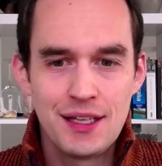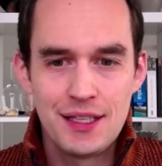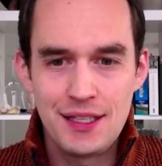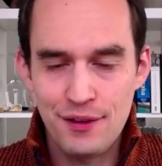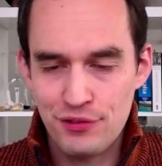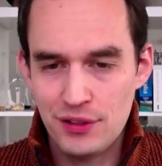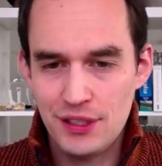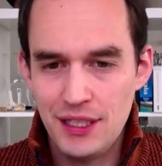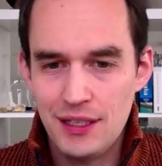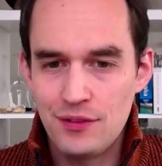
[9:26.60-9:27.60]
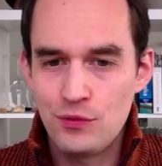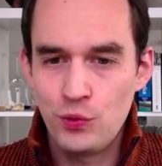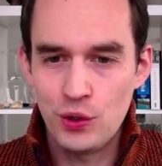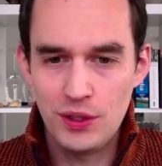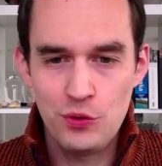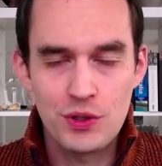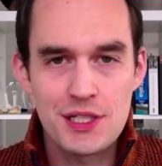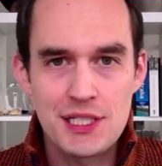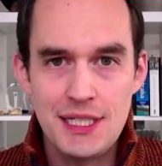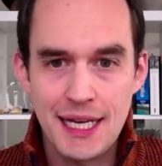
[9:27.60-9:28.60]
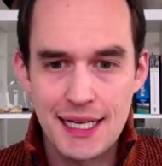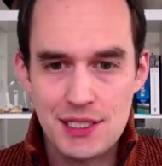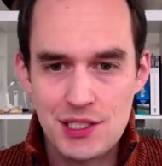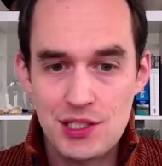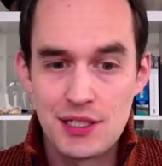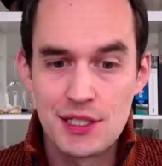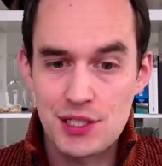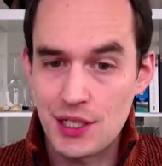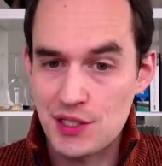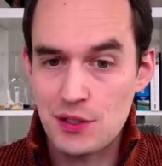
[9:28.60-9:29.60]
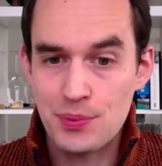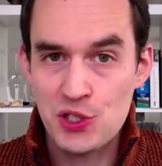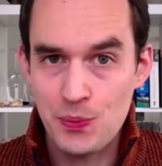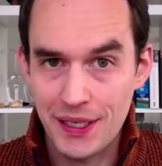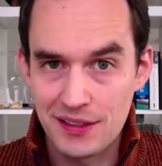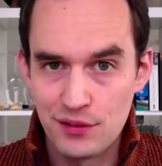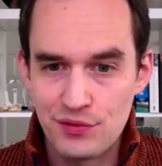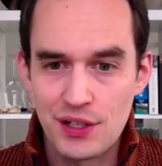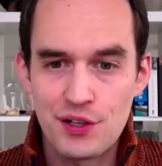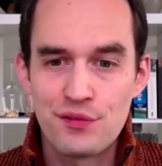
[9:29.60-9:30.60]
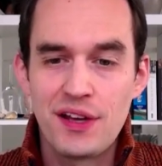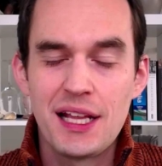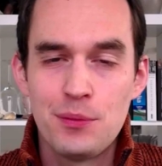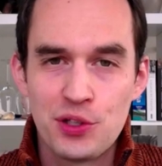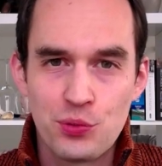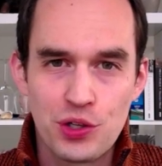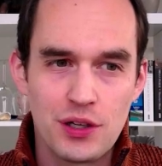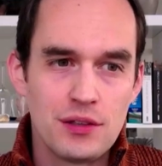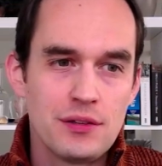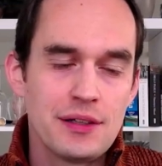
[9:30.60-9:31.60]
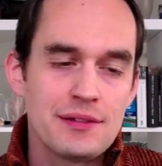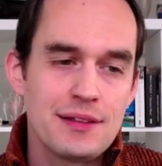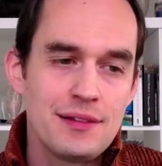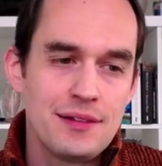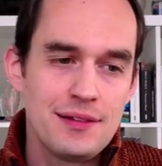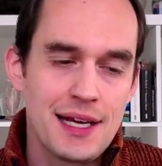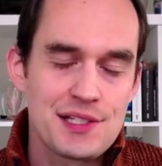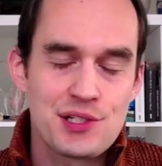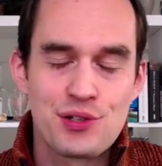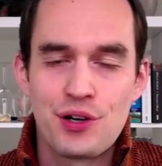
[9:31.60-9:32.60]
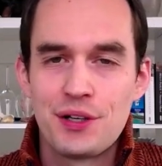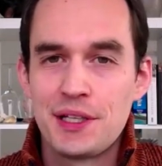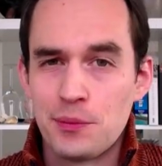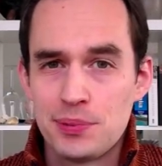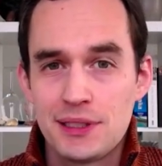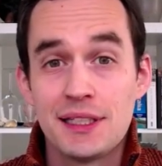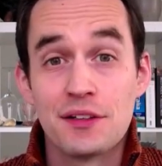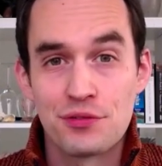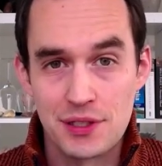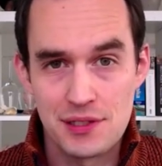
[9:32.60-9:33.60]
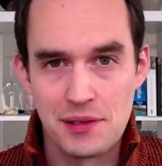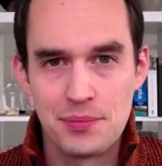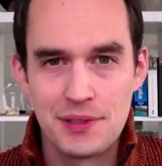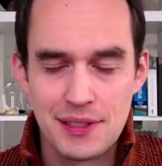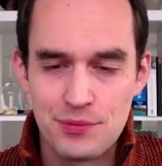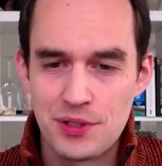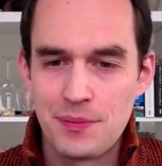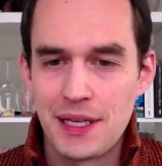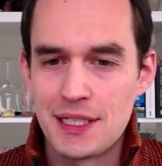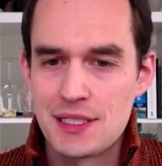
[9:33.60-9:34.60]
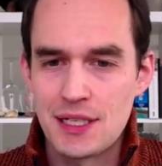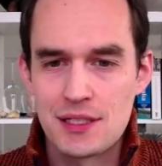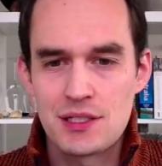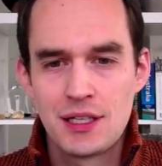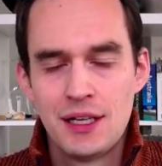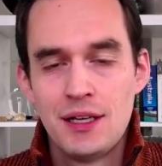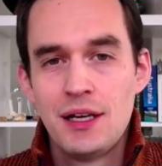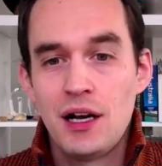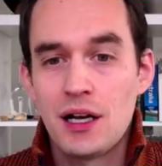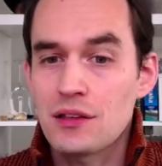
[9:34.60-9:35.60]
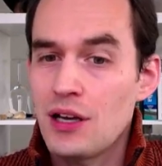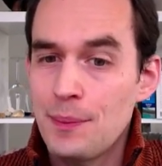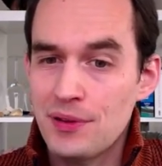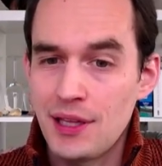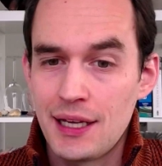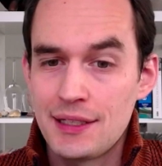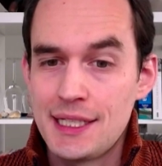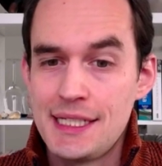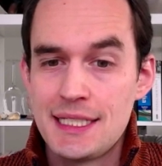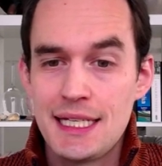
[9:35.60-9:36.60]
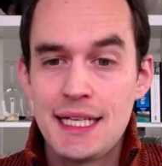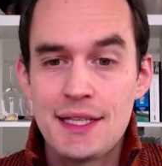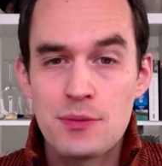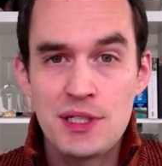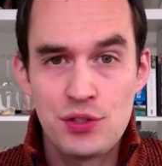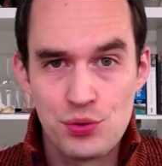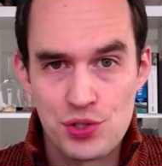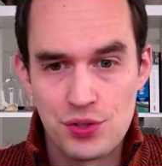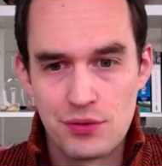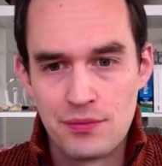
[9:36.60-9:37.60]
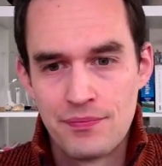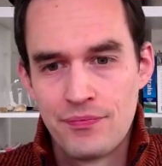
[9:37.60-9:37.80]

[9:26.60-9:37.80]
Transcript: definitely we only want to see tasks in this custom perspective that are available to work on, not tasks that are already completed, for example. That wouldn't make any sense. On top of that, they need to either be due soon,